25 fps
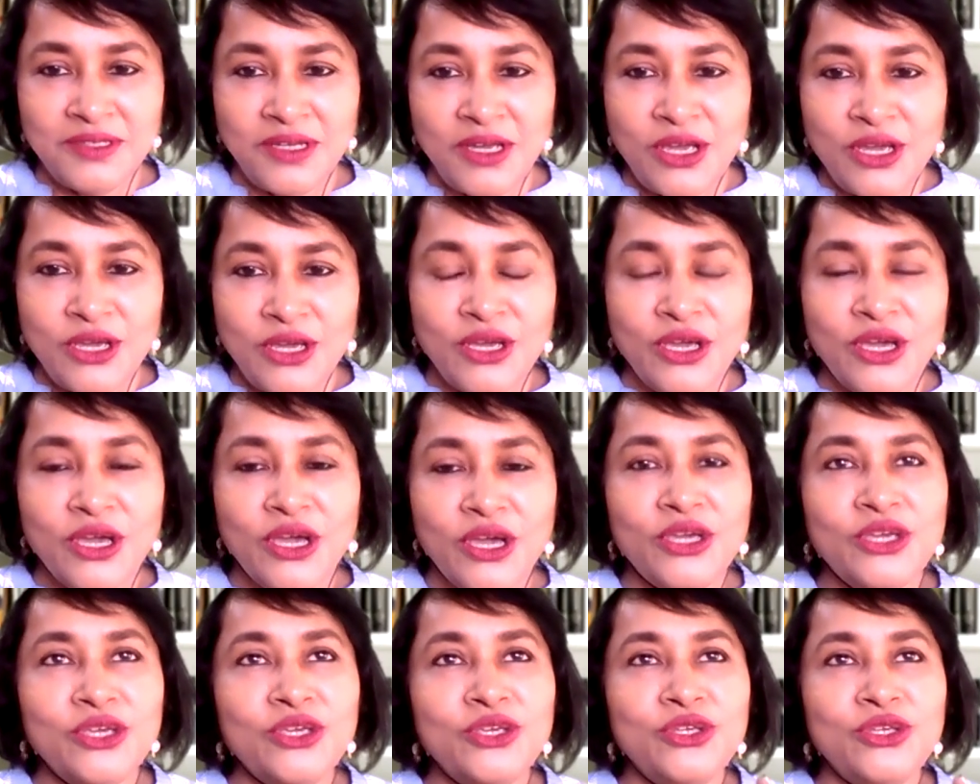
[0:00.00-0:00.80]
Uh-huh.
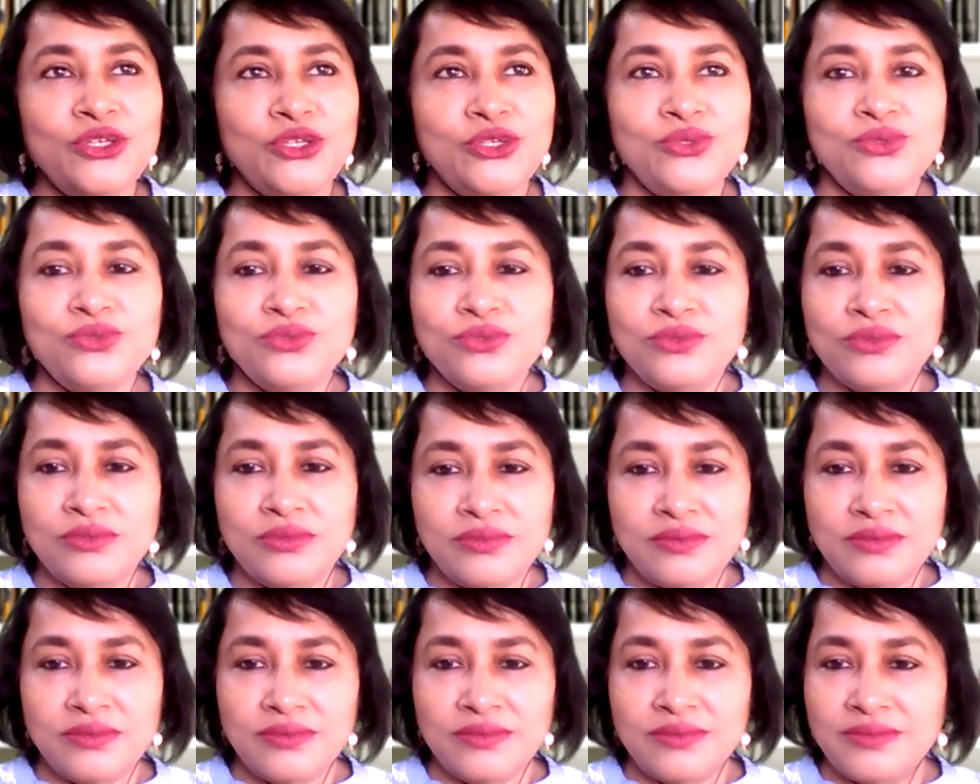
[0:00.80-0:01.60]

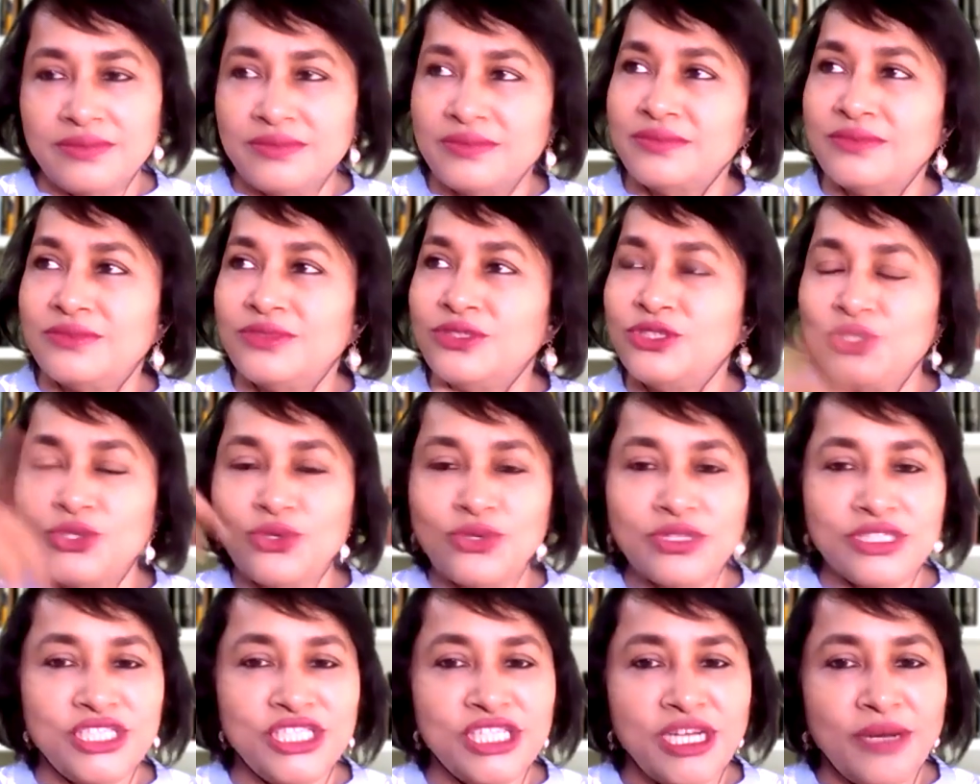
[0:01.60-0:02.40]
You
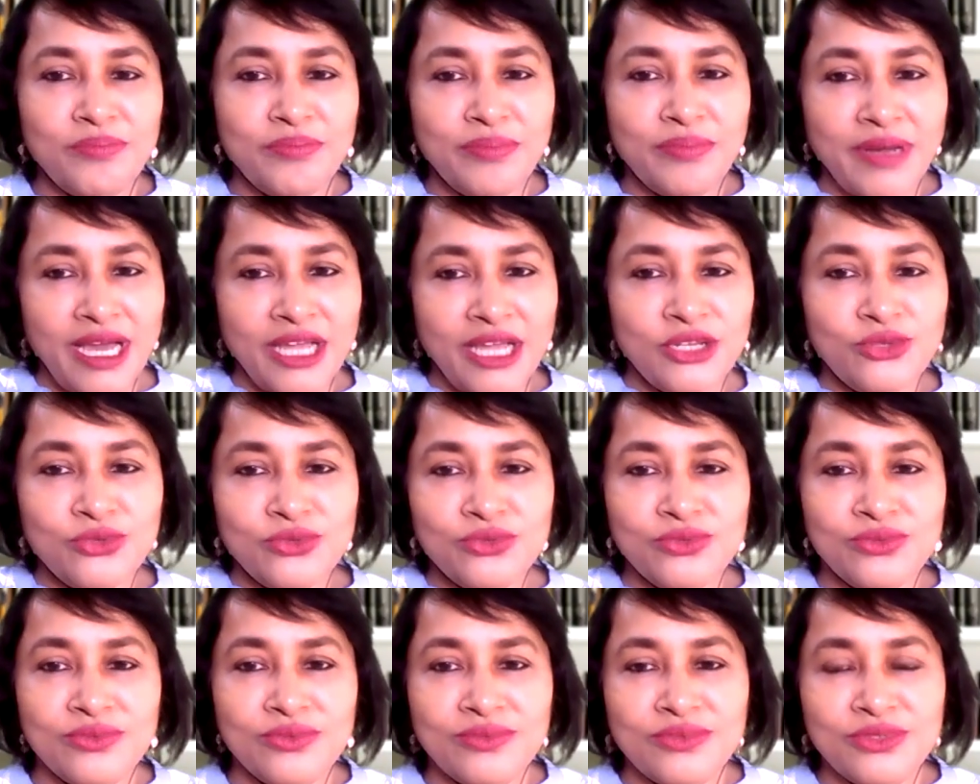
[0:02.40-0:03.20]
took a jump and
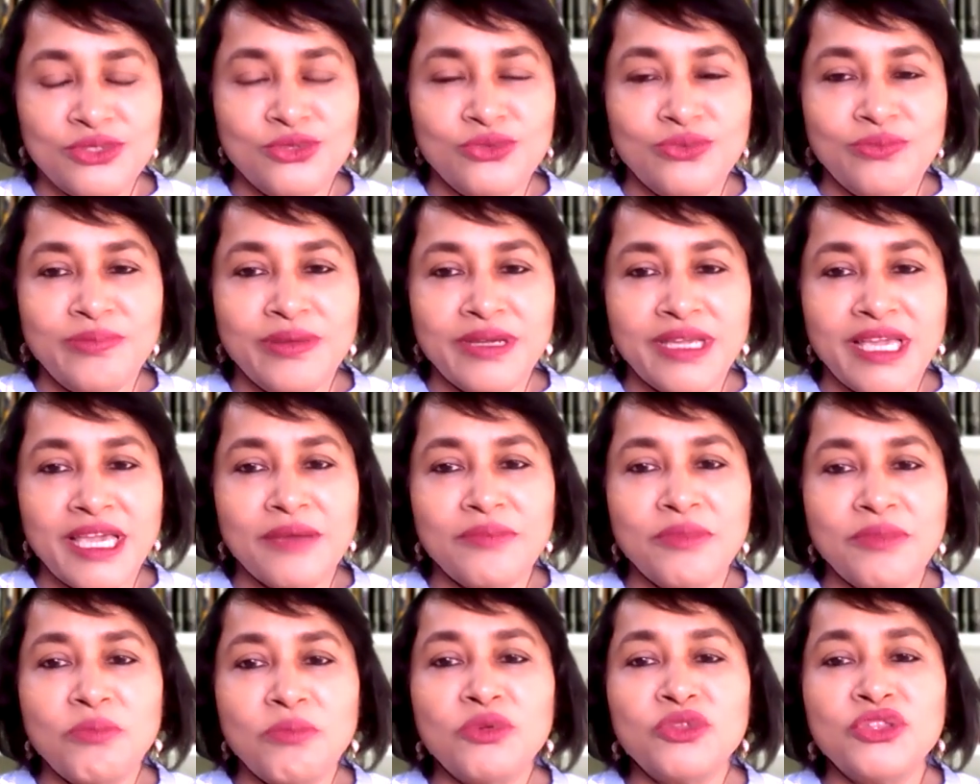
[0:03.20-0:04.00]
you
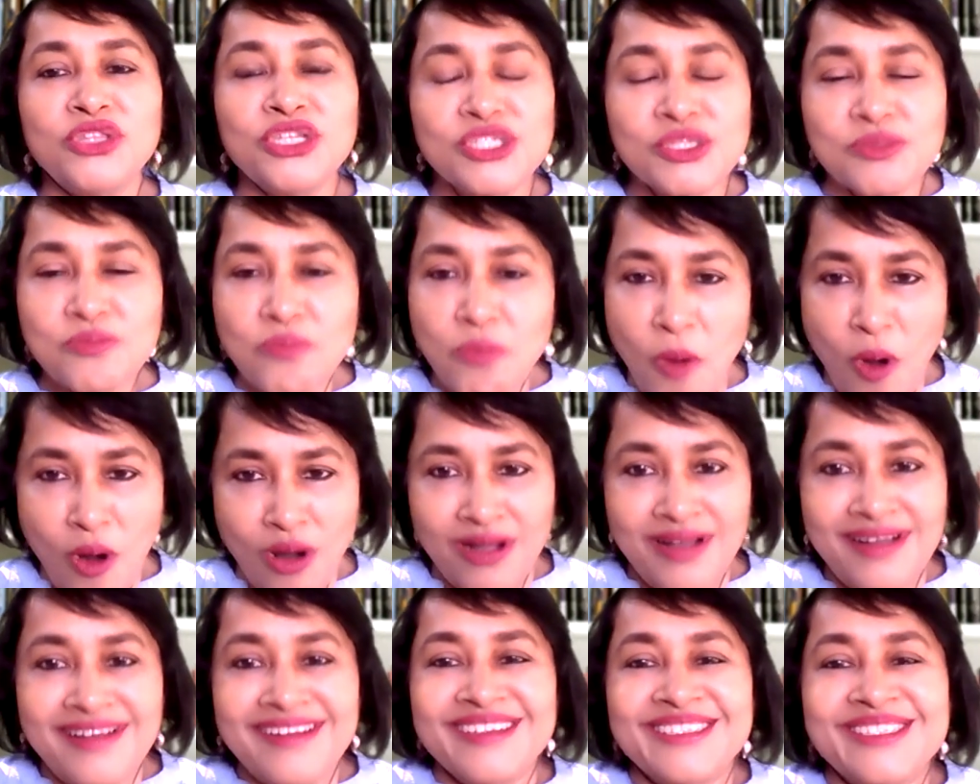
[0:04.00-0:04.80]
became a Buddhist
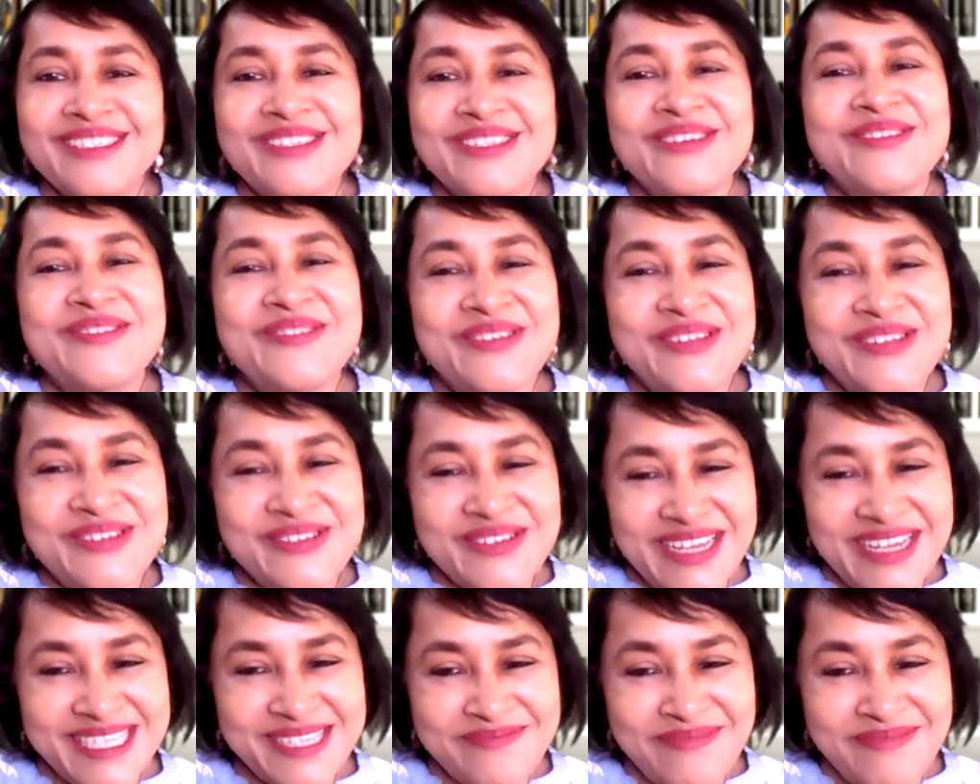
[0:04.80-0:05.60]
monk. Could
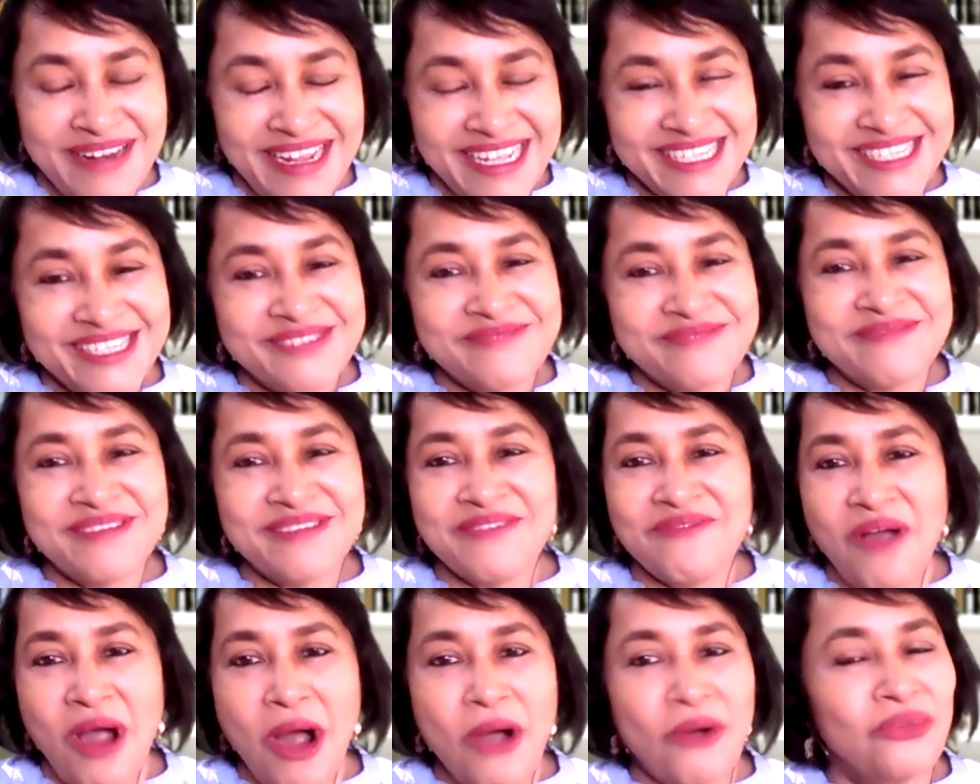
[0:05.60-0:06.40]
you explain to
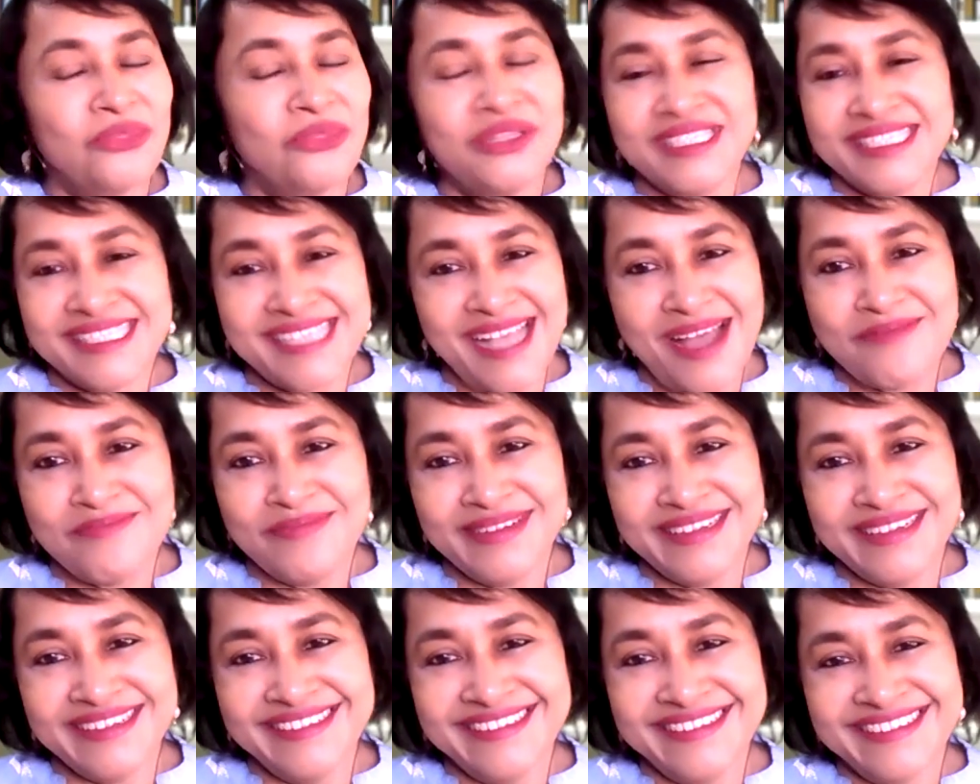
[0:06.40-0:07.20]
me how this
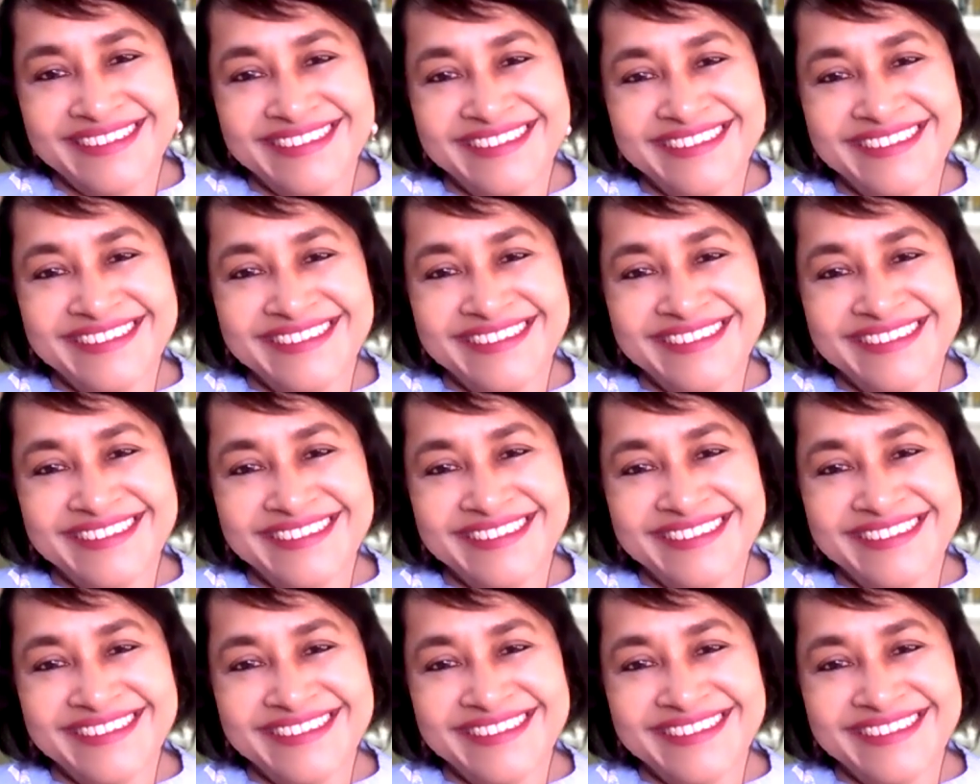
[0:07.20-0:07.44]
happened?